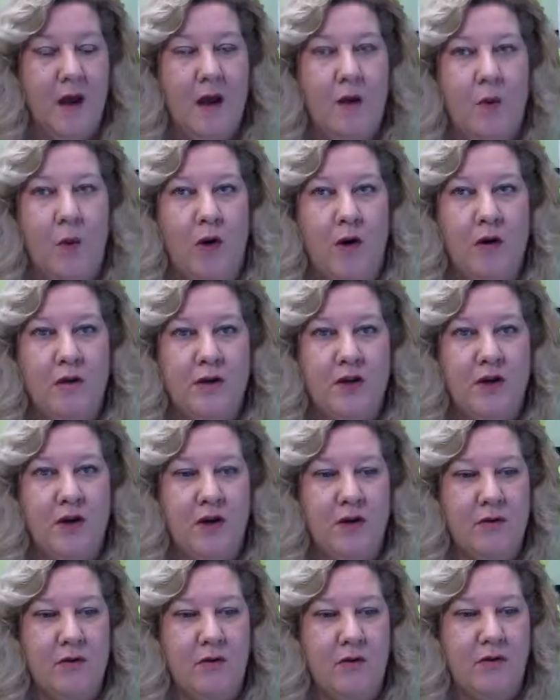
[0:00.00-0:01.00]
Well, you
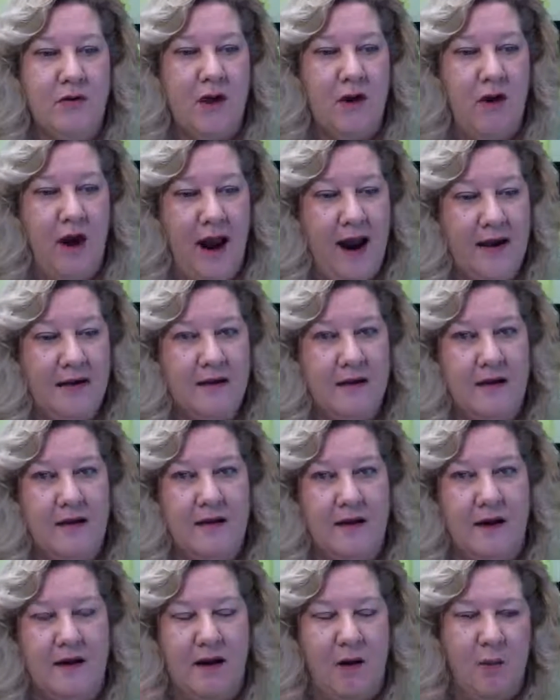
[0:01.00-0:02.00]
know,
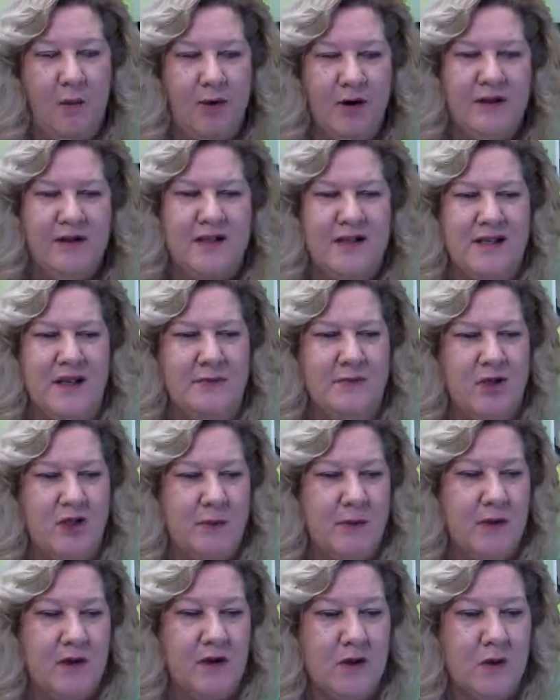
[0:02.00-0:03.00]
I'll bring this up just
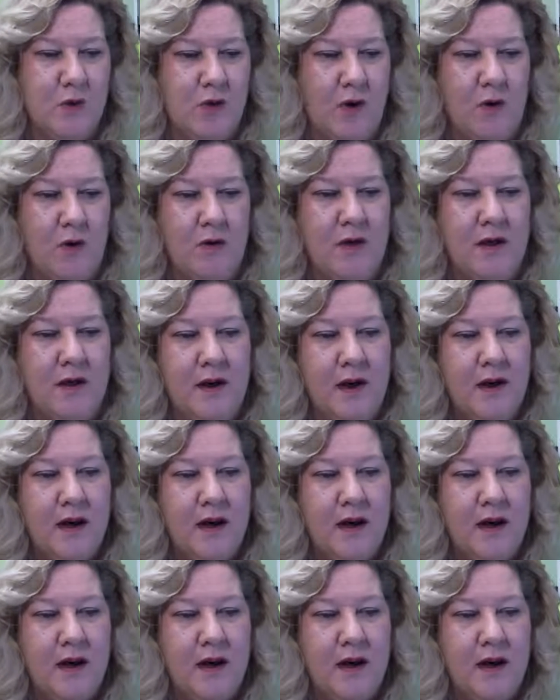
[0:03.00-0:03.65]
because we're on it.